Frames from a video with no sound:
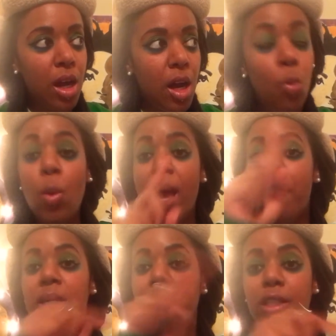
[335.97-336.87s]

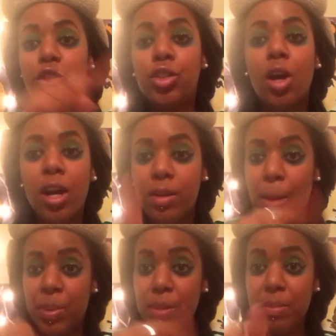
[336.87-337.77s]
web chart, and I
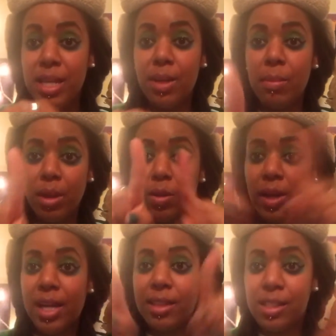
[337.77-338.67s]
put me in the middle and I
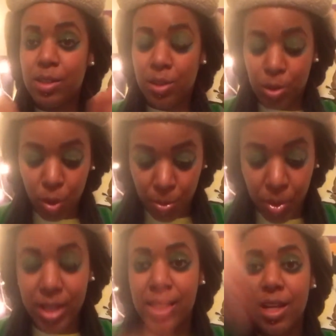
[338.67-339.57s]
got these other little
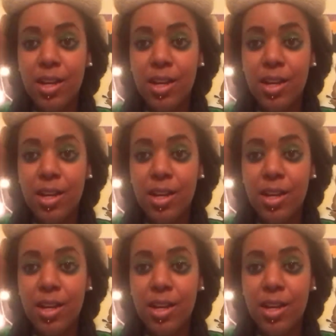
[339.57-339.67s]
points